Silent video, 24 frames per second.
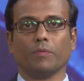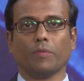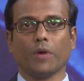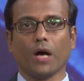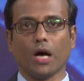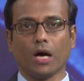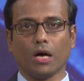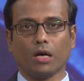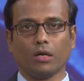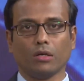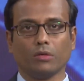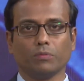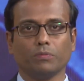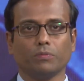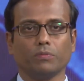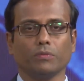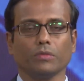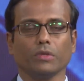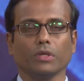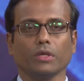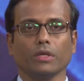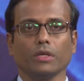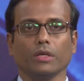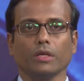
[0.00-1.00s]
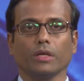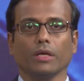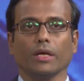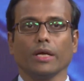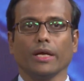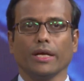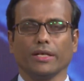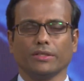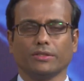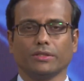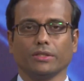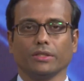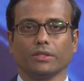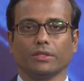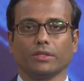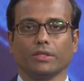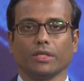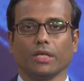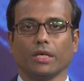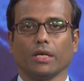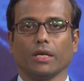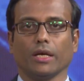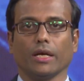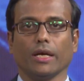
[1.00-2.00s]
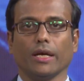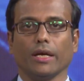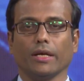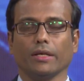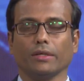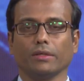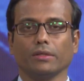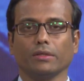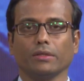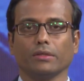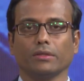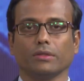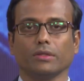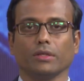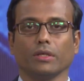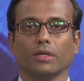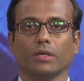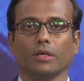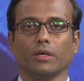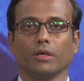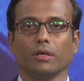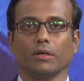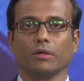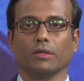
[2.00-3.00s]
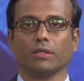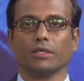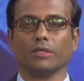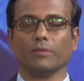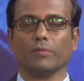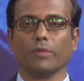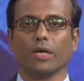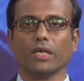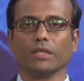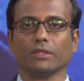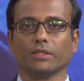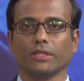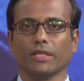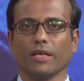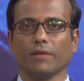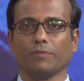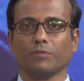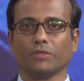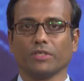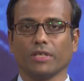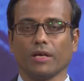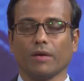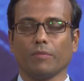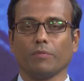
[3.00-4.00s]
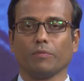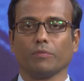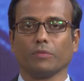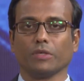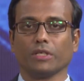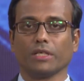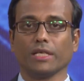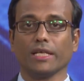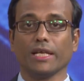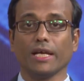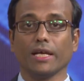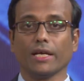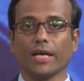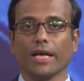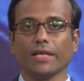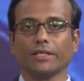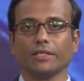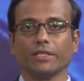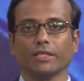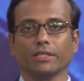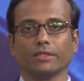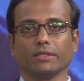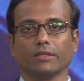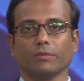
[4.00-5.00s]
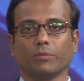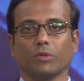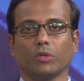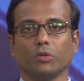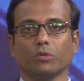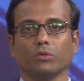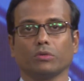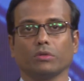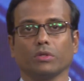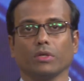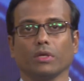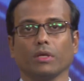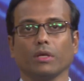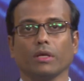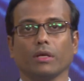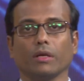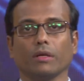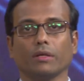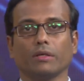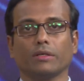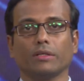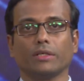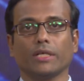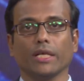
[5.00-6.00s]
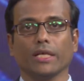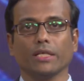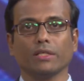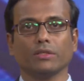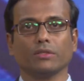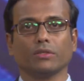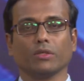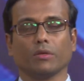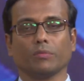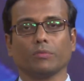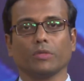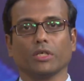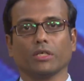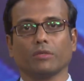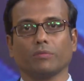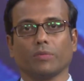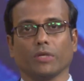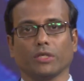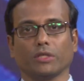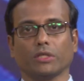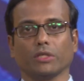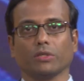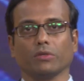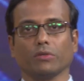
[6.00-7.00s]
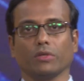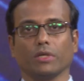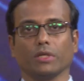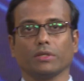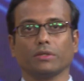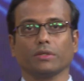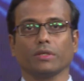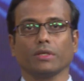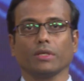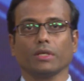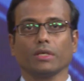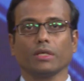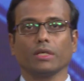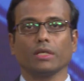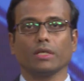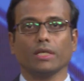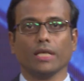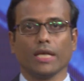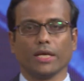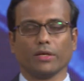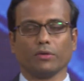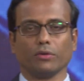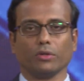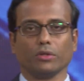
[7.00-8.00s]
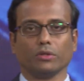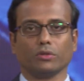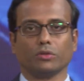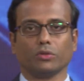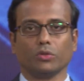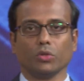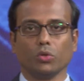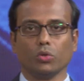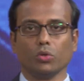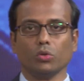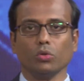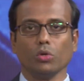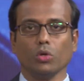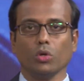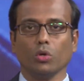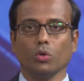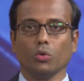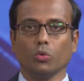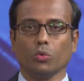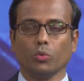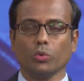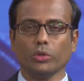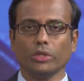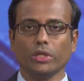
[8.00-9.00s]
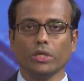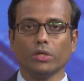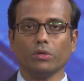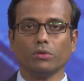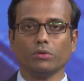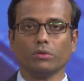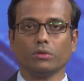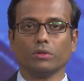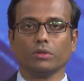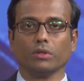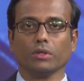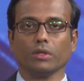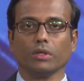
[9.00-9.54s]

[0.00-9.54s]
verb, etc. And he must have some clear ideas about tense of that particular language. So, without